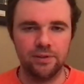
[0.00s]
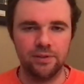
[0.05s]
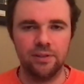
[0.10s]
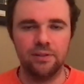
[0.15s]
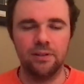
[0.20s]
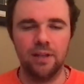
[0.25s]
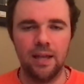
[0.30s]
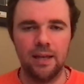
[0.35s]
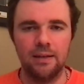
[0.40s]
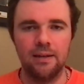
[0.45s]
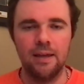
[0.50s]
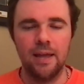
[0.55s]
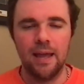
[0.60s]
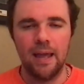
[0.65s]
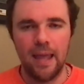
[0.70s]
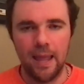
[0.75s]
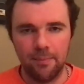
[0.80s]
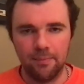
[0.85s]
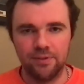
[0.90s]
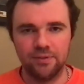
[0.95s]
to let
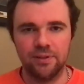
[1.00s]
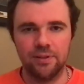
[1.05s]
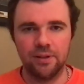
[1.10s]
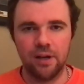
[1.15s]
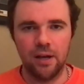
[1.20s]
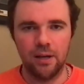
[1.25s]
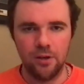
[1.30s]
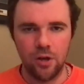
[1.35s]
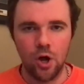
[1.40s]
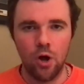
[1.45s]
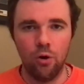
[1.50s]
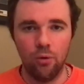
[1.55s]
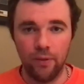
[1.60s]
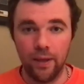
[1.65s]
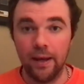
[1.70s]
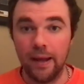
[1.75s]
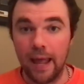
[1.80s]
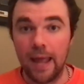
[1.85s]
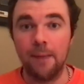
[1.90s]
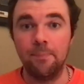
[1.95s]
Amazon know
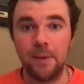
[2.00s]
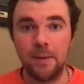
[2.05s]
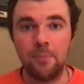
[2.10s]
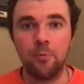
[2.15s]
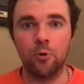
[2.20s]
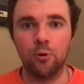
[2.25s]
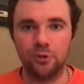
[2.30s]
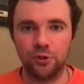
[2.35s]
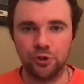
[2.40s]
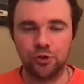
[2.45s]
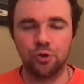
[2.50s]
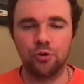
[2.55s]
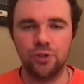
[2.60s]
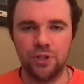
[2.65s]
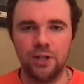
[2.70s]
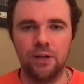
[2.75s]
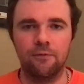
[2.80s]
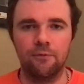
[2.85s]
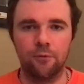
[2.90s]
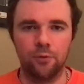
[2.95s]
that, hey, people are
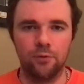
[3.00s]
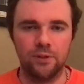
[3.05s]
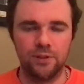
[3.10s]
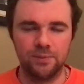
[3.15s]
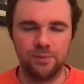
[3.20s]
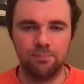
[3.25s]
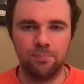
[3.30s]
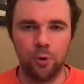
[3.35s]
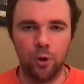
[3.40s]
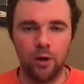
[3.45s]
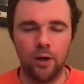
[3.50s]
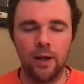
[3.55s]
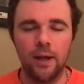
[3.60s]
searching for this book.